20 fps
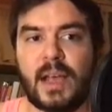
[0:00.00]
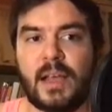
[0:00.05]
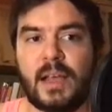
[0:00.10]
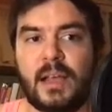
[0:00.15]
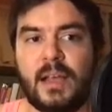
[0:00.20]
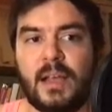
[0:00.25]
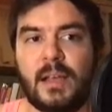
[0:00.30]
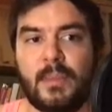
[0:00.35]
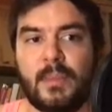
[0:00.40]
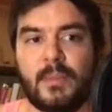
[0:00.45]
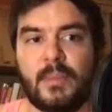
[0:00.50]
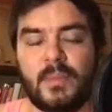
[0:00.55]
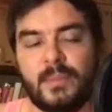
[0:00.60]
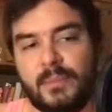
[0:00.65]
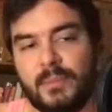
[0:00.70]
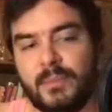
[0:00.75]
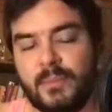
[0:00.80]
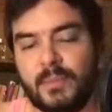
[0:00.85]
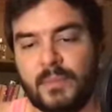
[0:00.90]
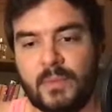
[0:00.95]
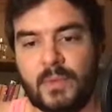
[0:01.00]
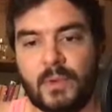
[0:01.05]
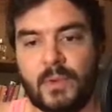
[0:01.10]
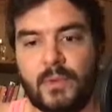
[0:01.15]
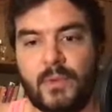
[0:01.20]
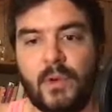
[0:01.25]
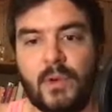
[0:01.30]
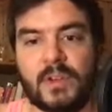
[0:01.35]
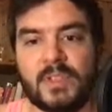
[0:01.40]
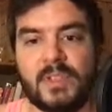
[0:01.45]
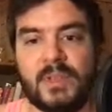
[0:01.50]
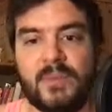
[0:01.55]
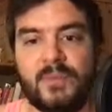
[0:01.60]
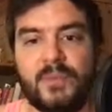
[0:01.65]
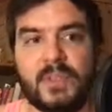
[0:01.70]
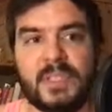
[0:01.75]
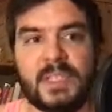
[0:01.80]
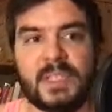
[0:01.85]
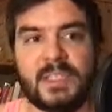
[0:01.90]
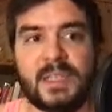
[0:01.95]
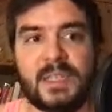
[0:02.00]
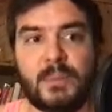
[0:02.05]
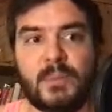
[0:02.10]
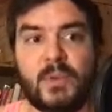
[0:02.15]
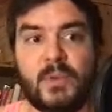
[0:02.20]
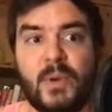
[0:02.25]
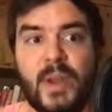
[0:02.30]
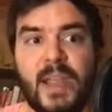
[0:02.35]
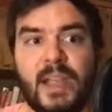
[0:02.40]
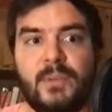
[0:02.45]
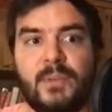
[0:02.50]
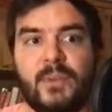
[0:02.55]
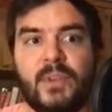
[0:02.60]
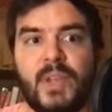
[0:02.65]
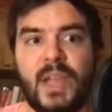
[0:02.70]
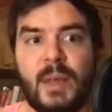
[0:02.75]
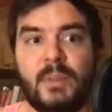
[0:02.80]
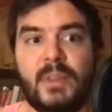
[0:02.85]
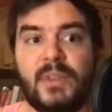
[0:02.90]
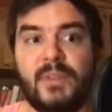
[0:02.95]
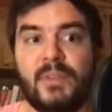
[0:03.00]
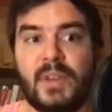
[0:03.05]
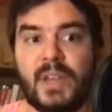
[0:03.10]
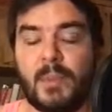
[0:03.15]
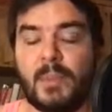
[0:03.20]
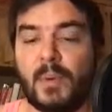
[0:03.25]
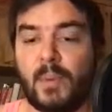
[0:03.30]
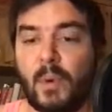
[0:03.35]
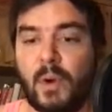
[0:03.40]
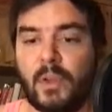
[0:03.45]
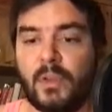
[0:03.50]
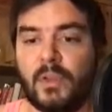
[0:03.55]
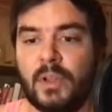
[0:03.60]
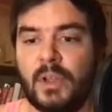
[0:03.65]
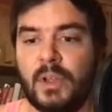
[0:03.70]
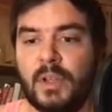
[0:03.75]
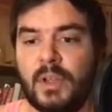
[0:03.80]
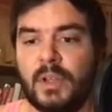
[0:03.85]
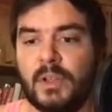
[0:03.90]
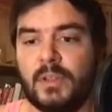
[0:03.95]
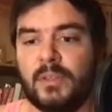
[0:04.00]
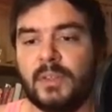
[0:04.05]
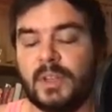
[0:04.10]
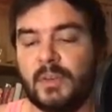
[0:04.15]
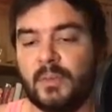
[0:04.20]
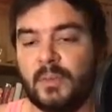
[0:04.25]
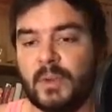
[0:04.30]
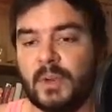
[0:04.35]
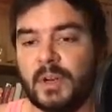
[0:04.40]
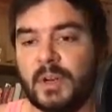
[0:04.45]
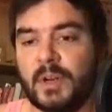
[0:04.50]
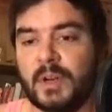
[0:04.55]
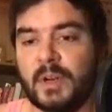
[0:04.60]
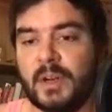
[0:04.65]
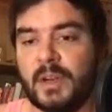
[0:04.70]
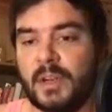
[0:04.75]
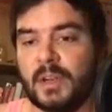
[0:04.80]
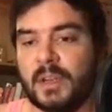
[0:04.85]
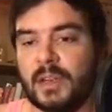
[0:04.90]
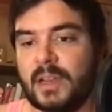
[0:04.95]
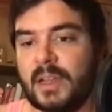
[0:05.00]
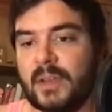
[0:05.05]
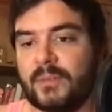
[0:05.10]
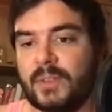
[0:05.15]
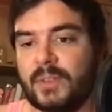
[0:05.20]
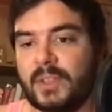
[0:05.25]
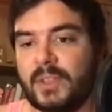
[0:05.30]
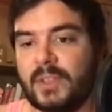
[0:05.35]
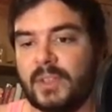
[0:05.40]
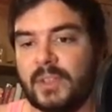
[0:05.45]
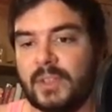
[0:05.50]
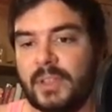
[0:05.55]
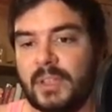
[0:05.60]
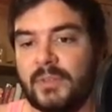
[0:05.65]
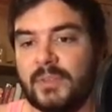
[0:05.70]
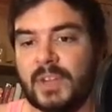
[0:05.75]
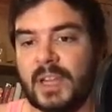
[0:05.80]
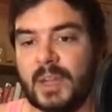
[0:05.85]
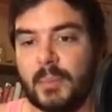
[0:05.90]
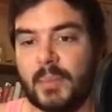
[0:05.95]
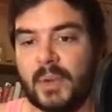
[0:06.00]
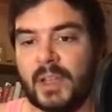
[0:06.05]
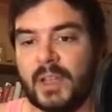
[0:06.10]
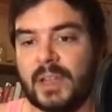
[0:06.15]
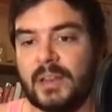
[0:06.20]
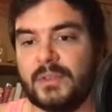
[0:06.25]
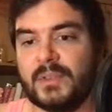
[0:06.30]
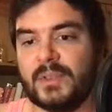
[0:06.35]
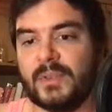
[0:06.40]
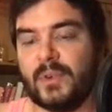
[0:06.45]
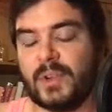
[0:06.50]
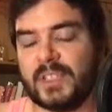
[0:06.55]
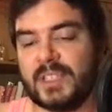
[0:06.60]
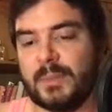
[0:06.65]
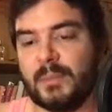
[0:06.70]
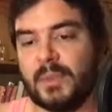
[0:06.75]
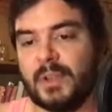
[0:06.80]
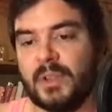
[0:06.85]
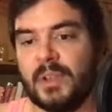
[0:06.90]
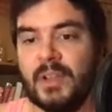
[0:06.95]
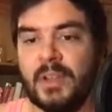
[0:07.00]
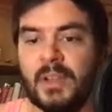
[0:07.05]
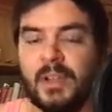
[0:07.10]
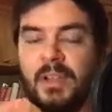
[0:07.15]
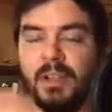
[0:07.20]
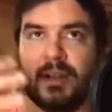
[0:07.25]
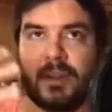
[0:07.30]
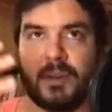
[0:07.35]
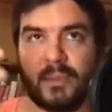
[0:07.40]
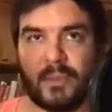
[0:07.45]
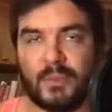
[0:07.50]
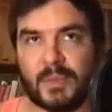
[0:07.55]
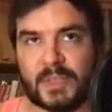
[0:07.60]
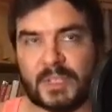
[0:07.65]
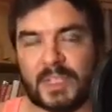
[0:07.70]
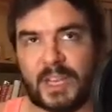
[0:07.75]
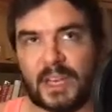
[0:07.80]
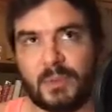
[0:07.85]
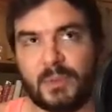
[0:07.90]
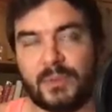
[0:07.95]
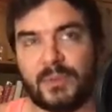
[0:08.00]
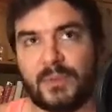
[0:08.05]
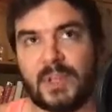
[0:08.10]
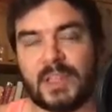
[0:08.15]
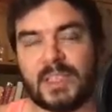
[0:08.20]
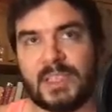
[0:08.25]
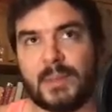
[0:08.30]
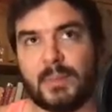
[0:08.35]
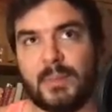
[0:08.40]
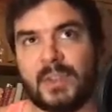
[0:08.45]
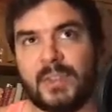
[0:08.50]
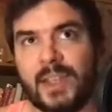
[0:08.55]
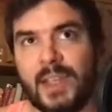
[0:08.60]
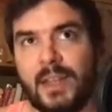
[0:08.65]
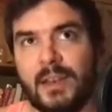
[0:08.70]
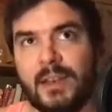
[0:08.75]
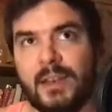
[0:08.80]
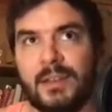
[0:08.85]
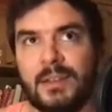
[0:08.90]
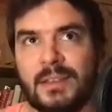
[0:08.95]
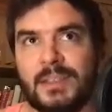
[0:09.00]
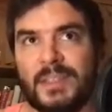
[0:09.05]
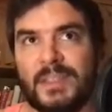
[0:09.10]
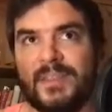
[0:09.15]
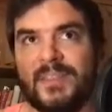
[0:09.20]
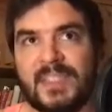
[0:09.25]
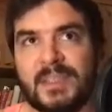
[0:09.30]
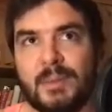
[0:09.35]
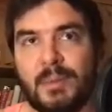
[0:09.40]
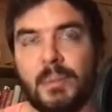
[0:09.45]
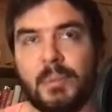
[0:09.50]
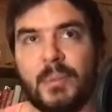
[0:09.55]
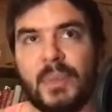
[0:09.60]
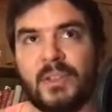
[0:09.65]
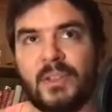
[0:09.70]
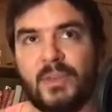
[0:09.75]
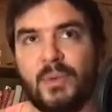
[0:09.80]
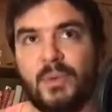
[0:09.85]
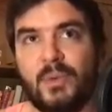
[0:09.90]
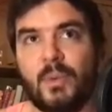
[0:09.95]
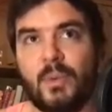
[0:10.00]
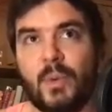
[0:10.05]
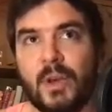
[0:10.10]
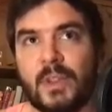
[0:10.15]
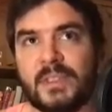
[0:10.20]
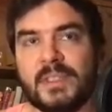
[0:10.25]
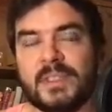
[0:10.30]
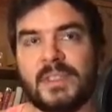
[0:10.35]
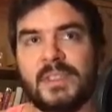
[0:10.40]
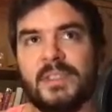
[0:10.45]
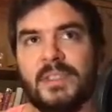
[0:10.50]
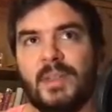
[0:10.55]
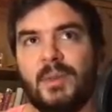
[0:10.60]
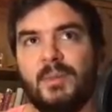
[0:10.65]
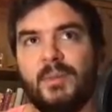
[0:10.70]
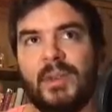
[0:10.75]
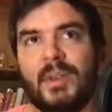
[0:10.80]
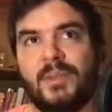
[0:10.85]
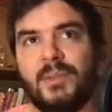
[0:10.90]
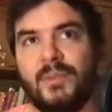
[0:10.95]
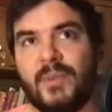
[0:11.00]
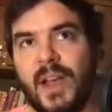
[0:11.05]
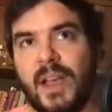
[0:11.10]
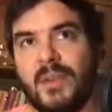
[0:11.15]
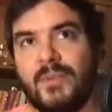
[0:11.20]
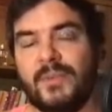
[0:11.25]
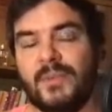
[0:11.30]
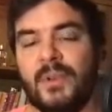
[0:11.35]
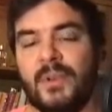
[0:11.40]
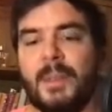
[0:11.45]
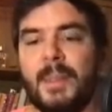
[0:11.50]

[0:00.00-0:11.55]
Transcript: Um, course, if you subtract from the uneven number one, then we are left at an even number again. So for example, we started with the example 10, it's divisible by two ones, then we're at five.